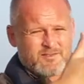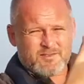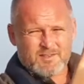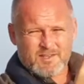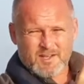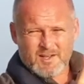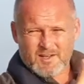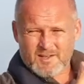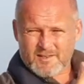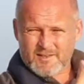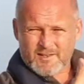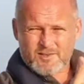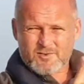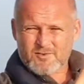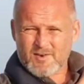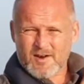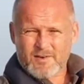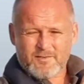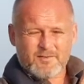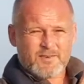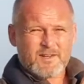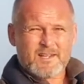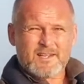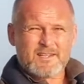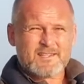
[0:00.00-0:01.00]
you know, like the
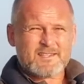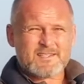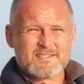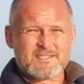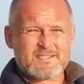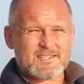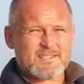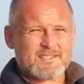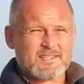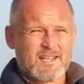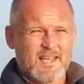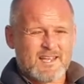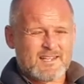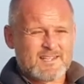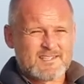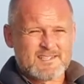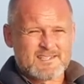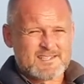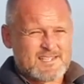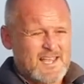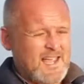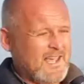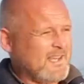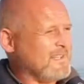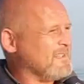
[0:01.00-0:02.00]
gravel and the
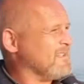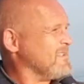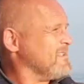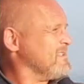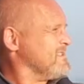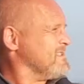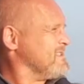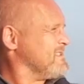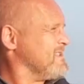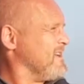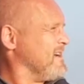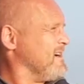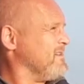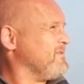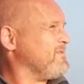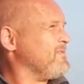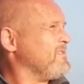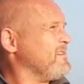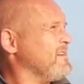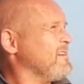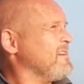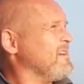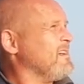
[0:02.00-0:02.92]
sand and stuff,